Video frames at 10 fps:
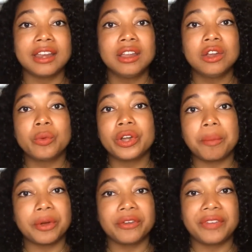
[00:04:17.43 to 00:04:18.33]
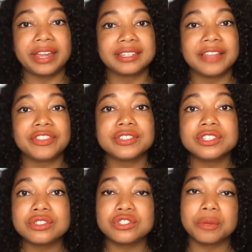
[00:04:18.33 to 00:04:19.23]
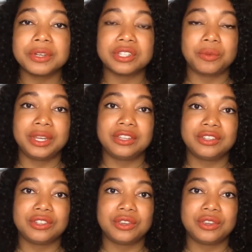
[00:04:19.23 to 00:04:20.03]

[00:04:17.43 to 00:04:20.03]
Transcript: we're not perfect and there's still so much that we need to do